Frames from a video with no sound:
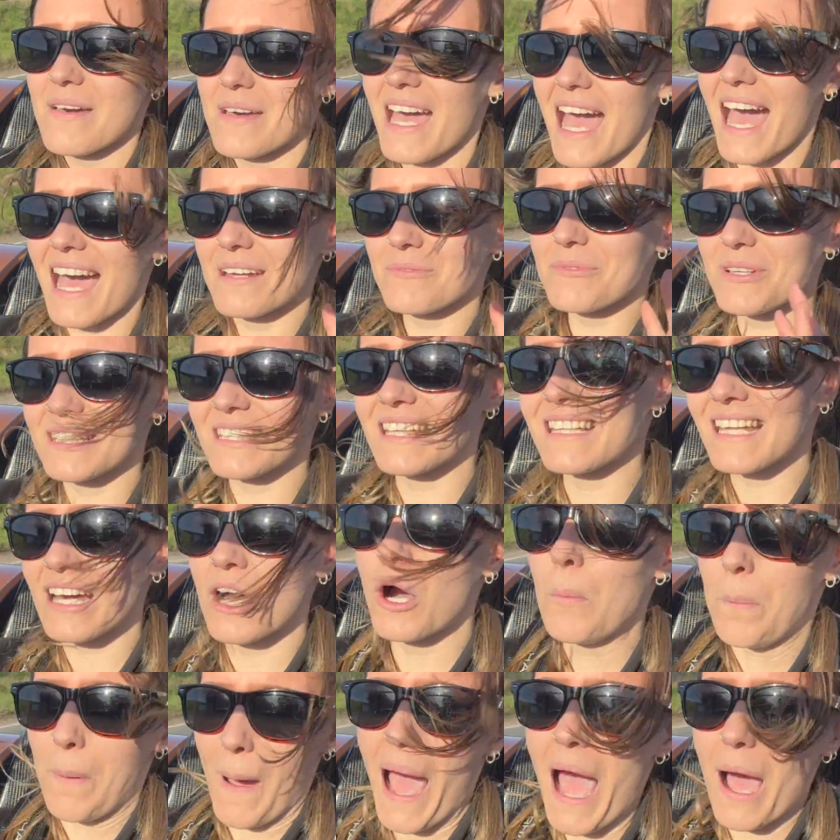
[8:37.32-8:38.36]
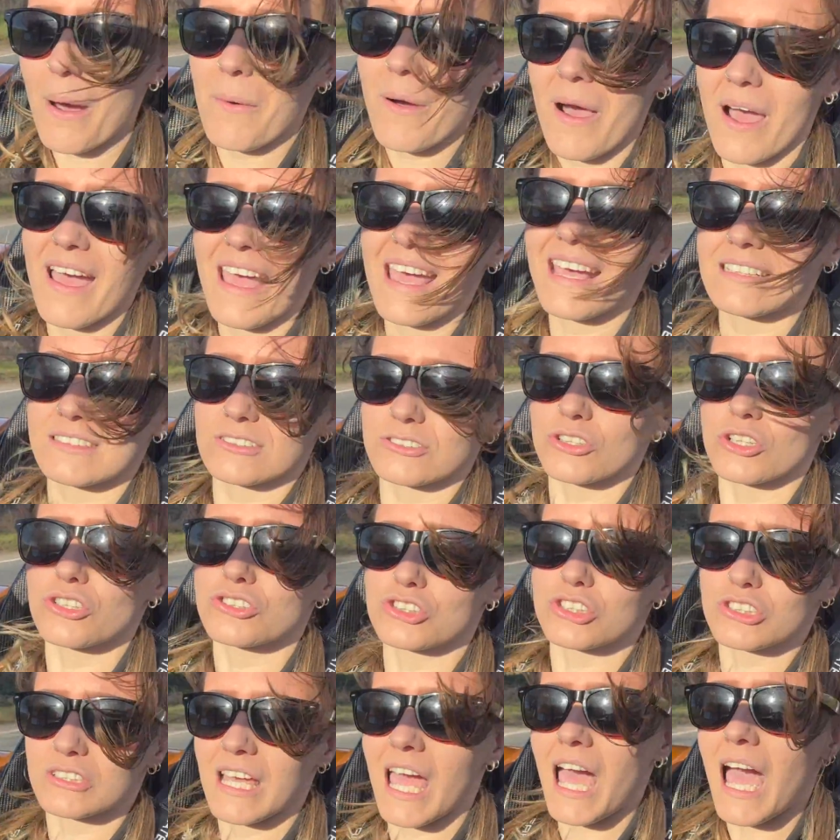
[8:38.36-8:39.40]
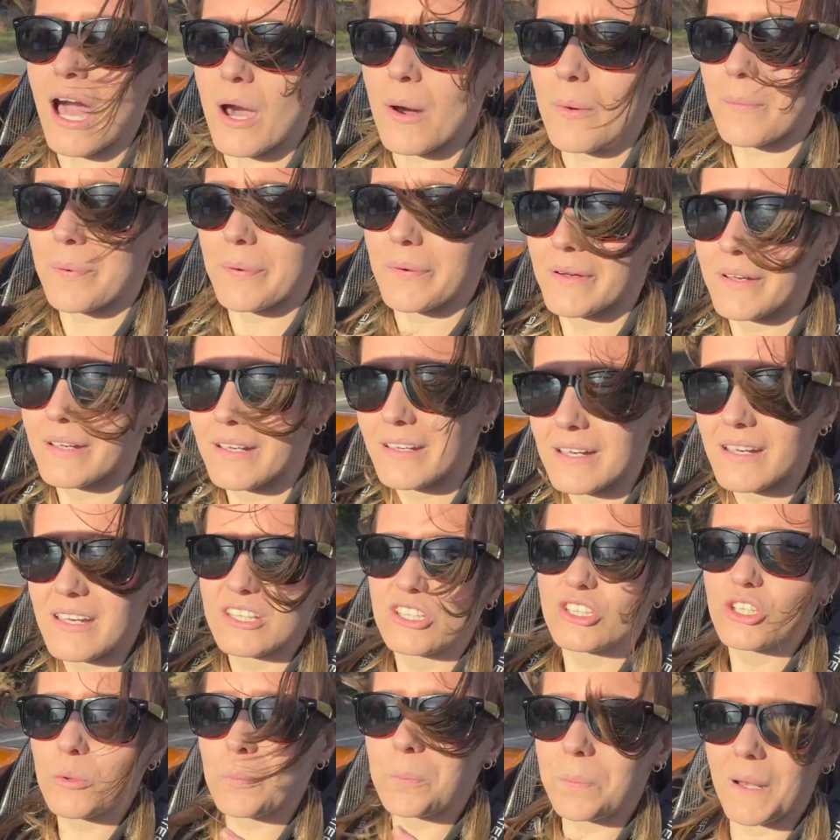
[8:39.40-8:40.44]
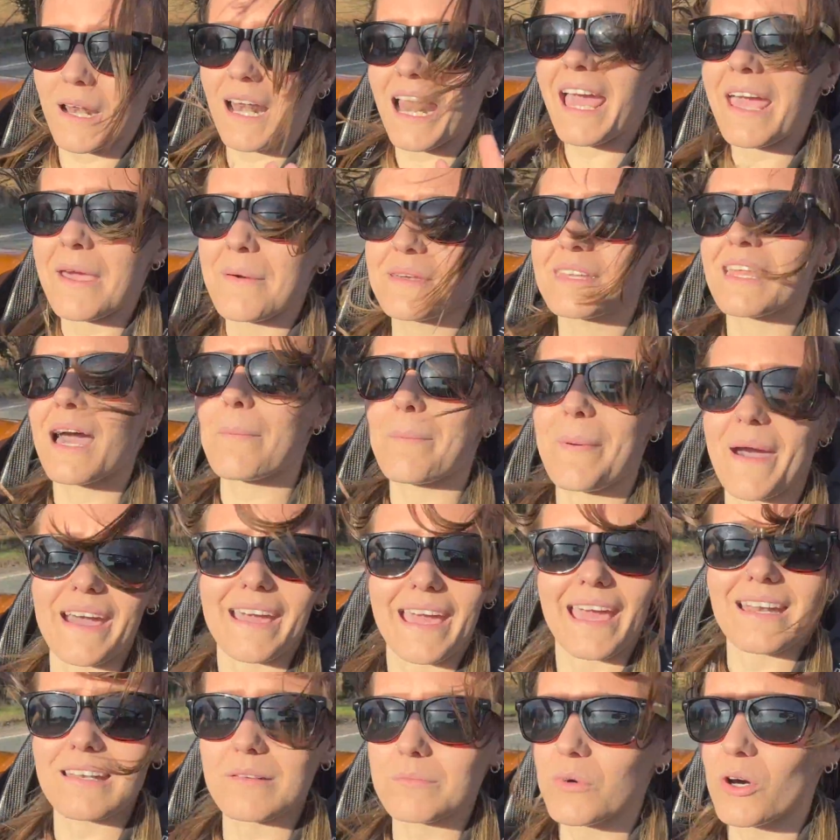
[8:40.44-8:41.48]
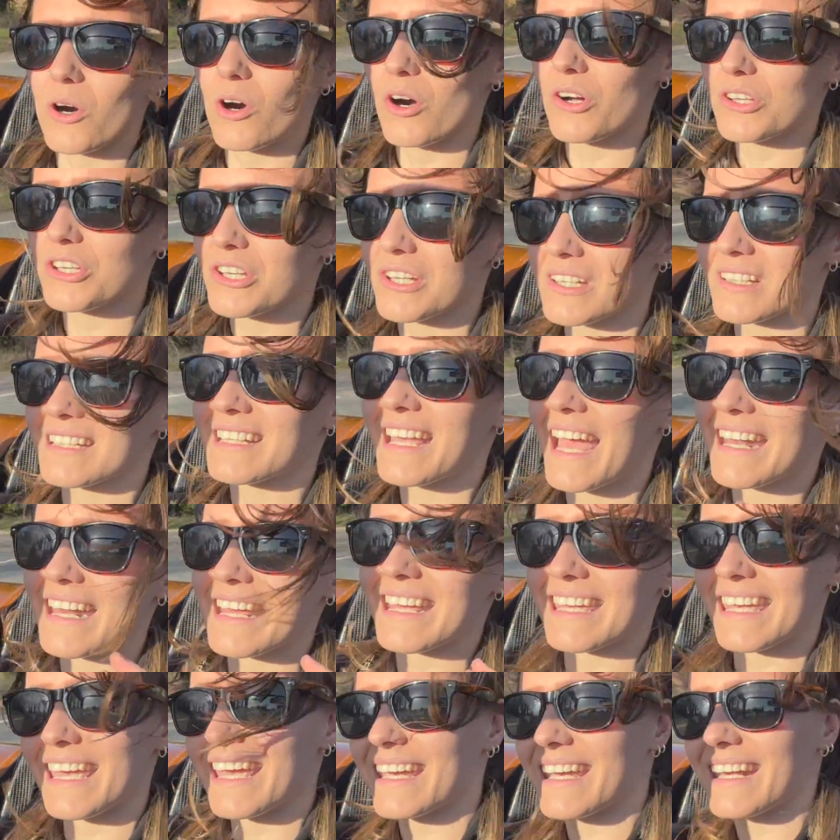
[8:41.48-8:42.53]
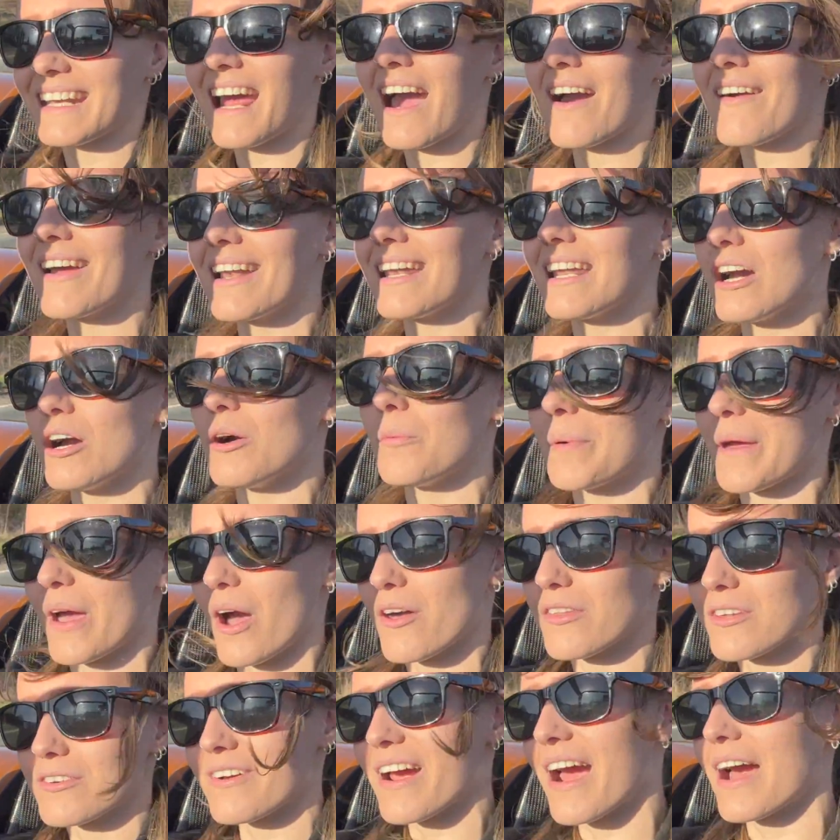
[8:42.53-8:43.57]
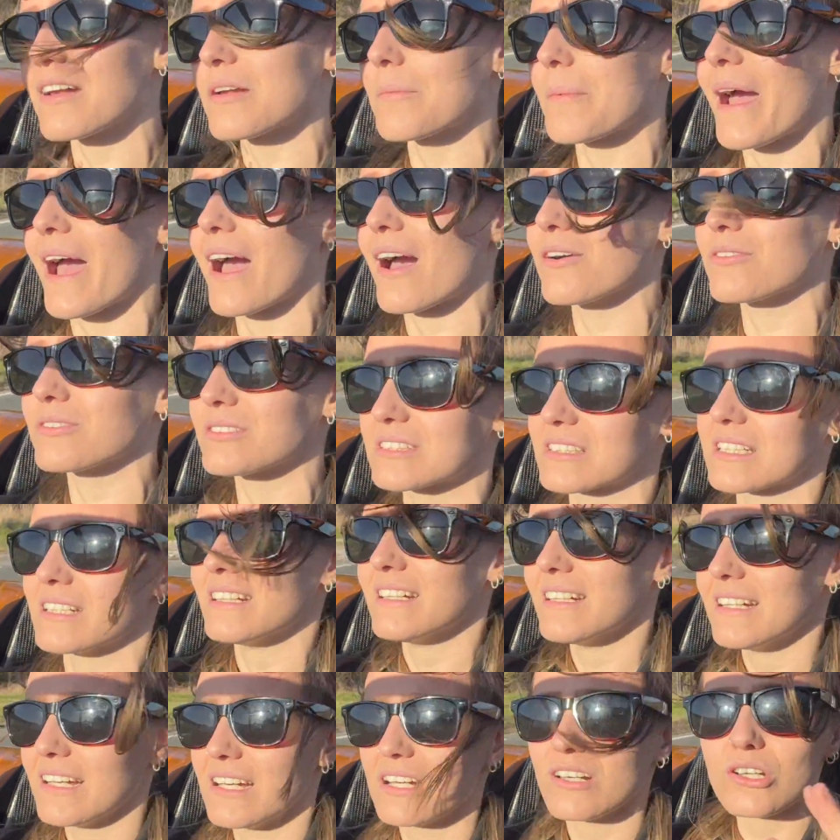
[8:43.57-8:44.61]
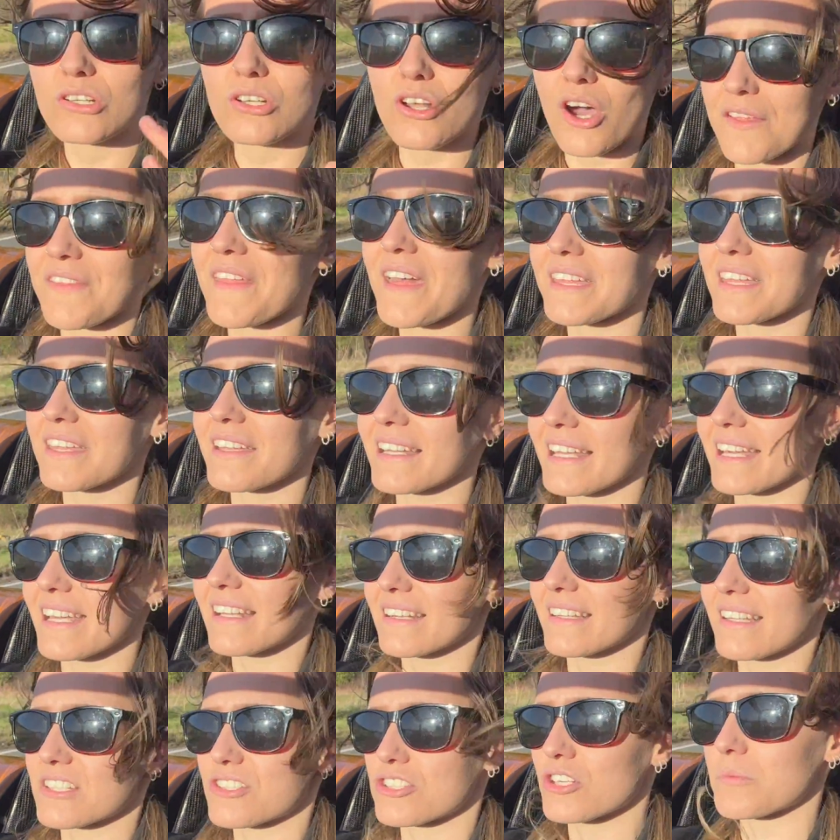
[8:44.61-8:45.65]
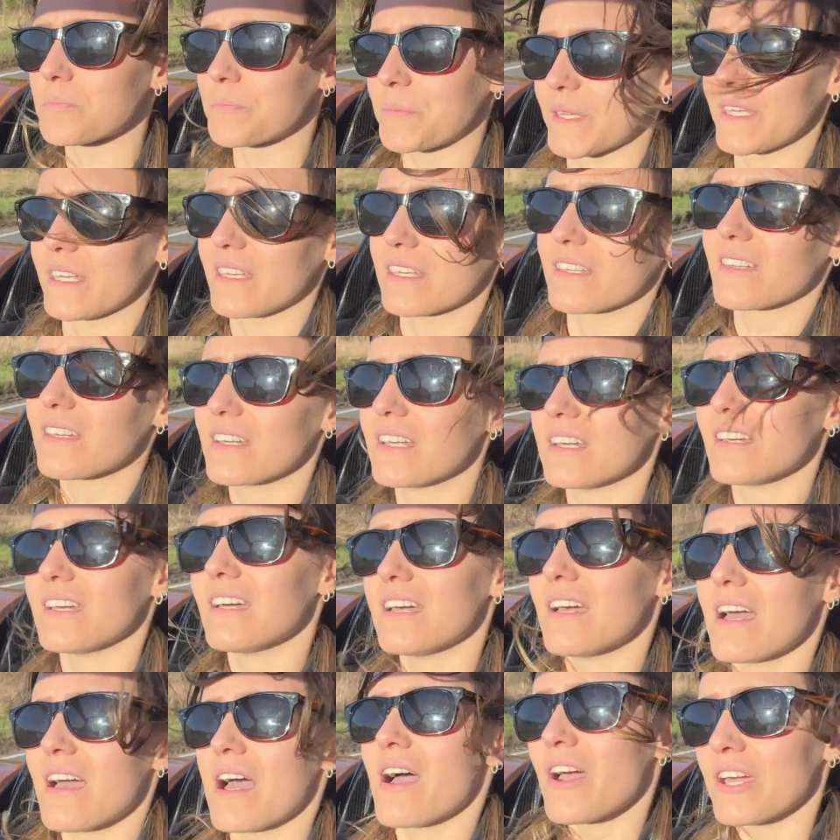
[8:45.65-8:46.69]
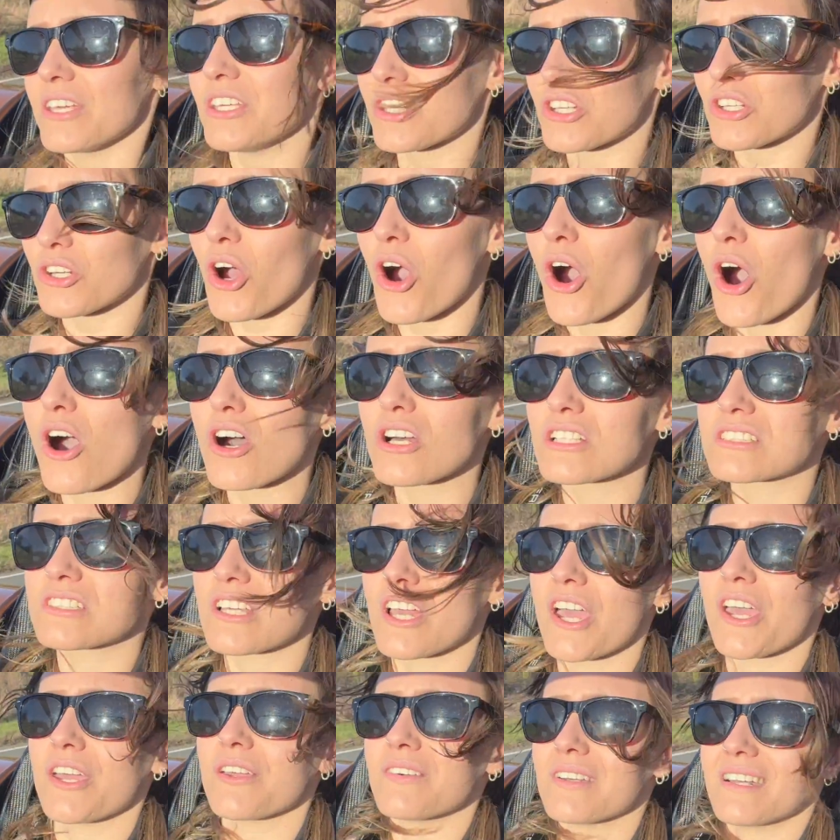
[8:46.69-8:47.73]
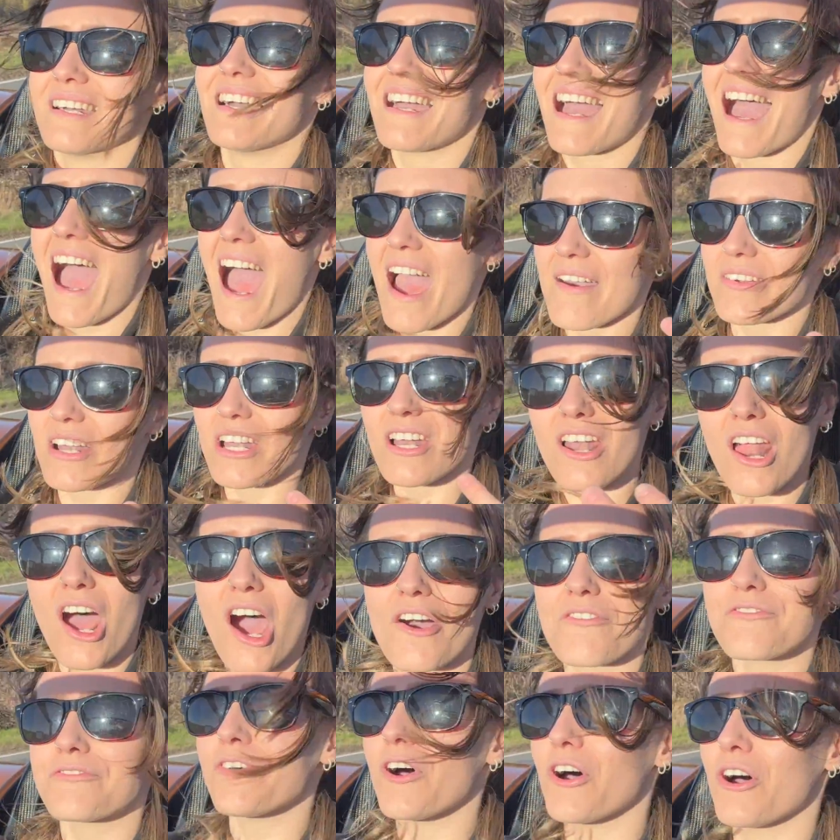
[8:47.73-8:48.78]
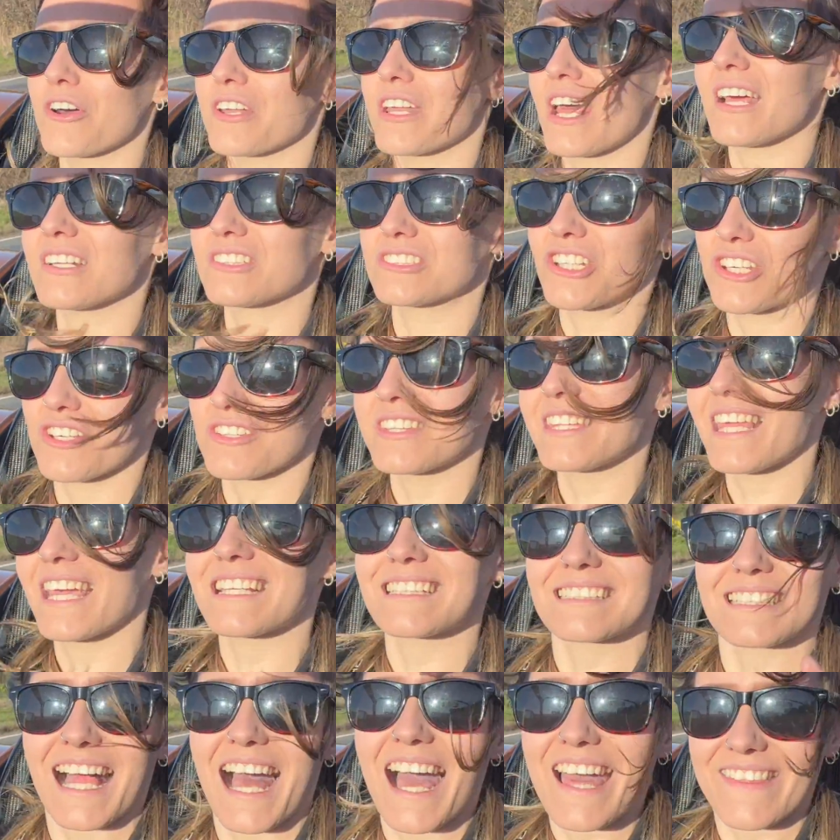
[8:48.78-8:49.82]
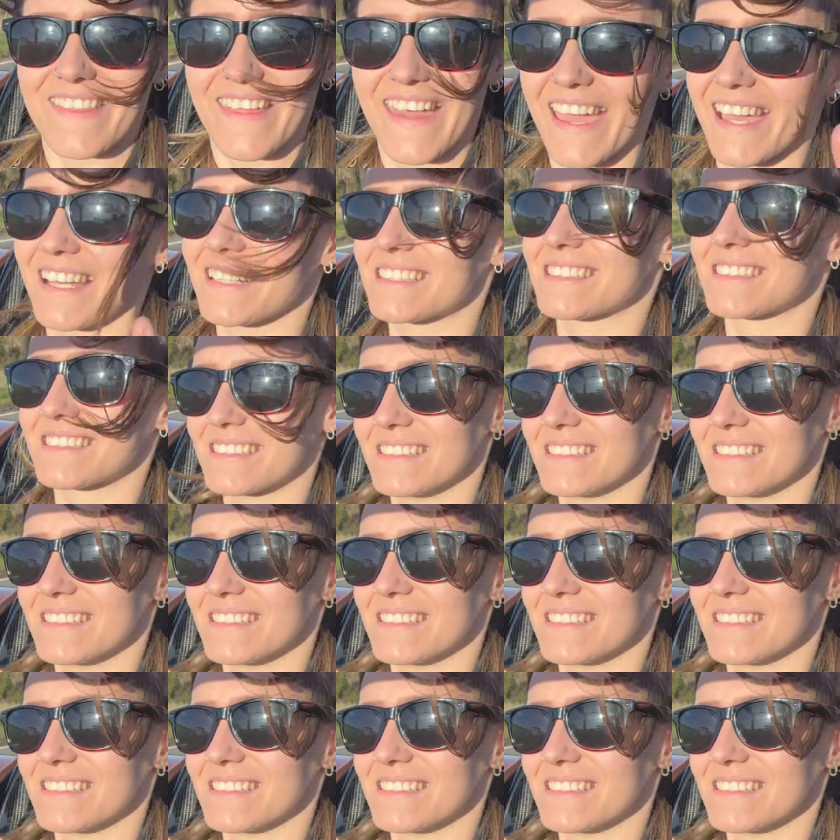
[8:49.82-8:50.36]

and with the little power it does just help you play with that back end more. You can get it kicking out a little bit on the roundabouts, not that you legally should be. You can also have a lot of fun and do things like this.